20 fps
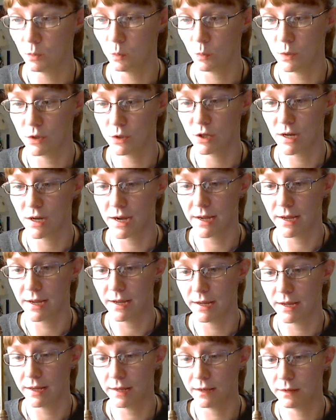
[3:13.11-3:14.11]
which
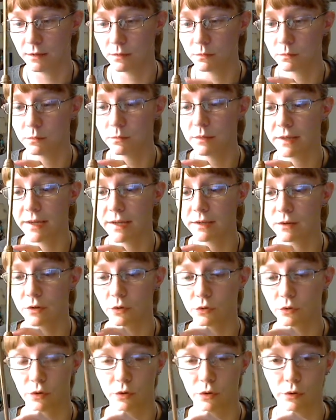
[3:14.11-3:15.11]
I, yeah, it
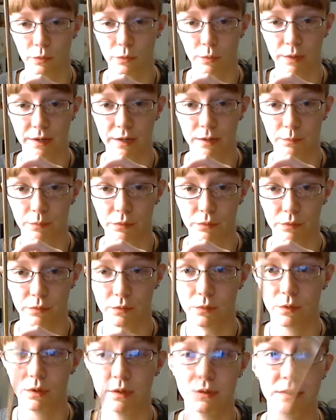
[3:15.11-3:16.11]
goes all the way up
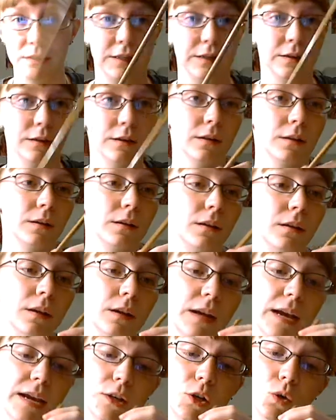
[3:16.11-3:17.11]
through to here.
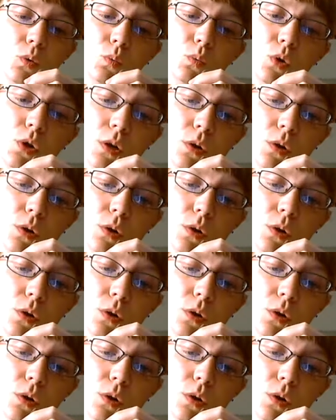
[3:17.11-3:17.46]
I don't